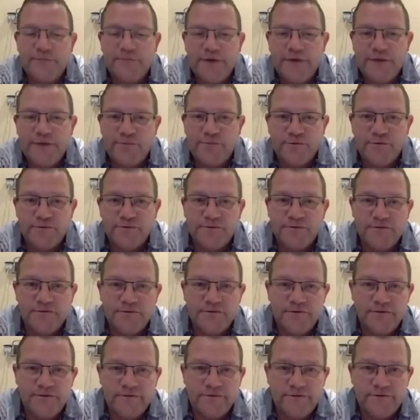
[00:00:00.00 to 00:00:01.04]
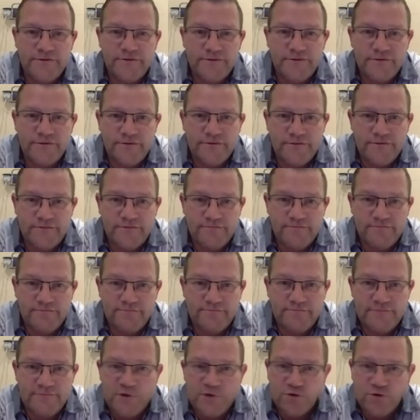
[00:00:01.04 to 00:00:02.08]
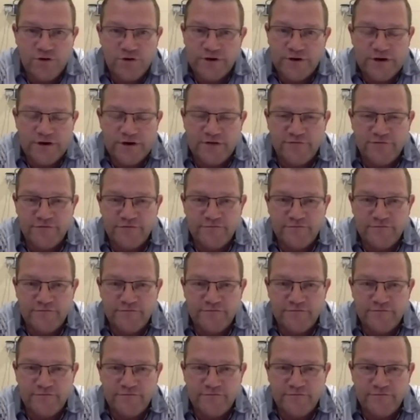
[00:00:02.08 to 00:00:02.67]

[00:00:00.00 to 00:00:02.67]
people. They're all good enough.